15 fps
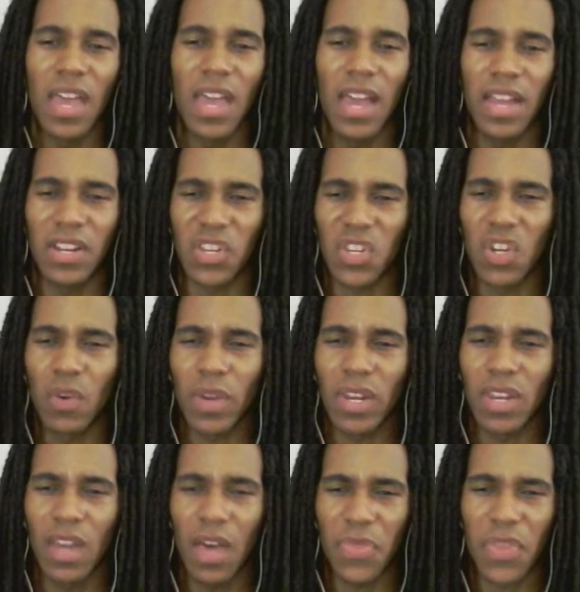And just
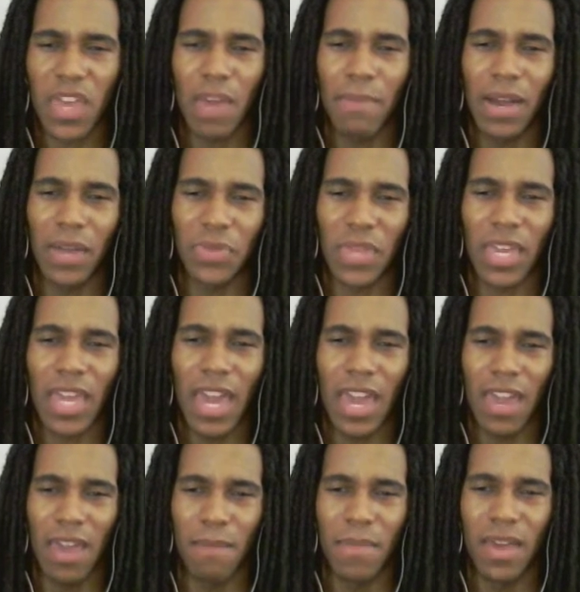knowing nothing about the
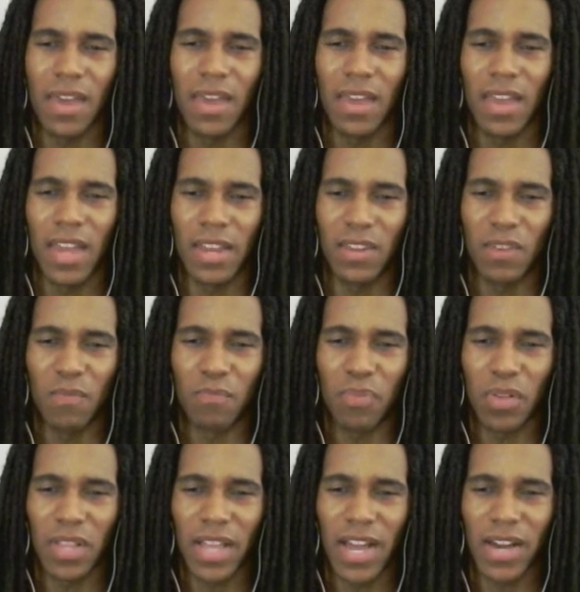game, and you
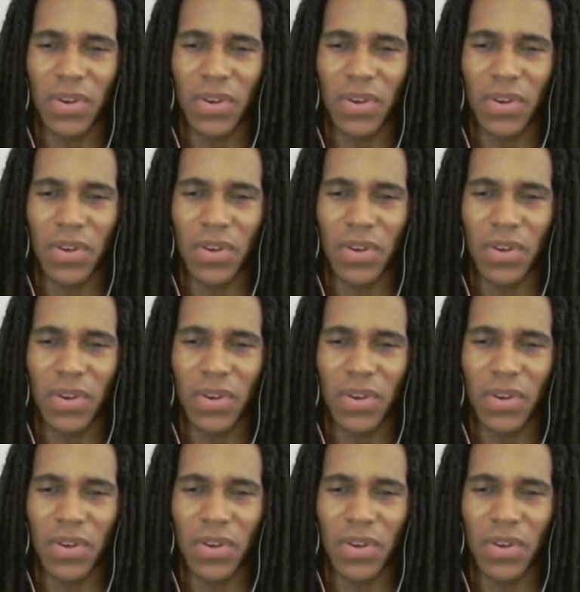pull out